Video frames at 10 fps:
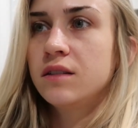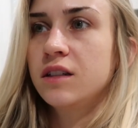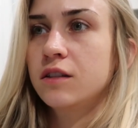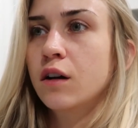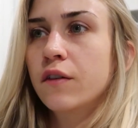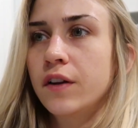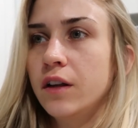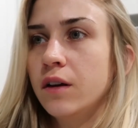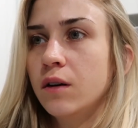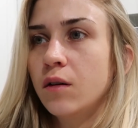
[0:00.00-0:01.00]
TikTok
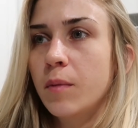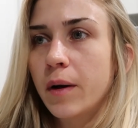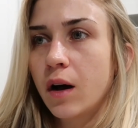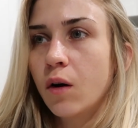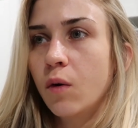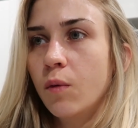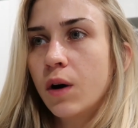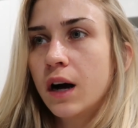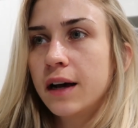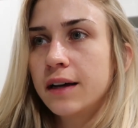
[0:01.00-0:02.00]
video about
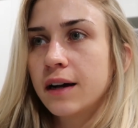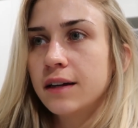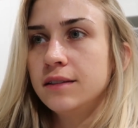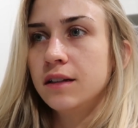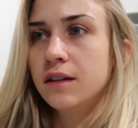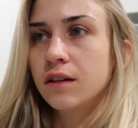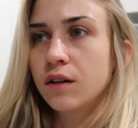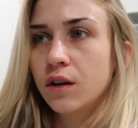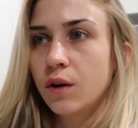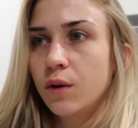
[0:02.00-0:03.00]
why I
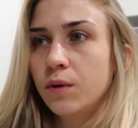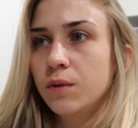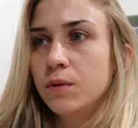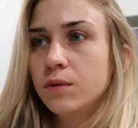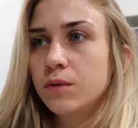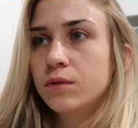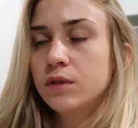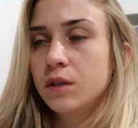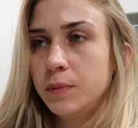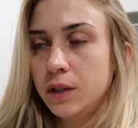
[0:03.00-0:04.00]
didn't go
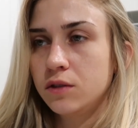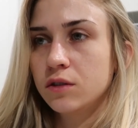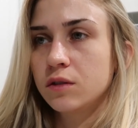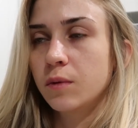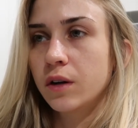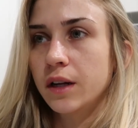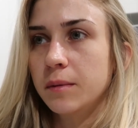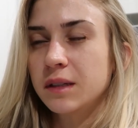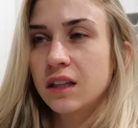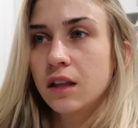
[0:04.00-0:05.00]
to the beach this
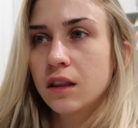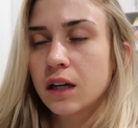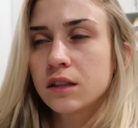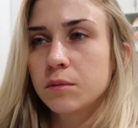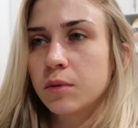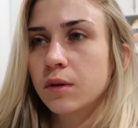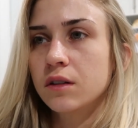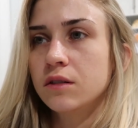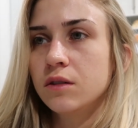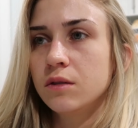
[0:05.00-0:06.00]
morning because I think that's
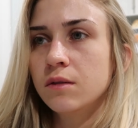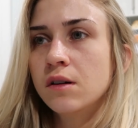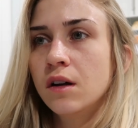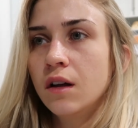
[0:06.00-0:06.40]
important too.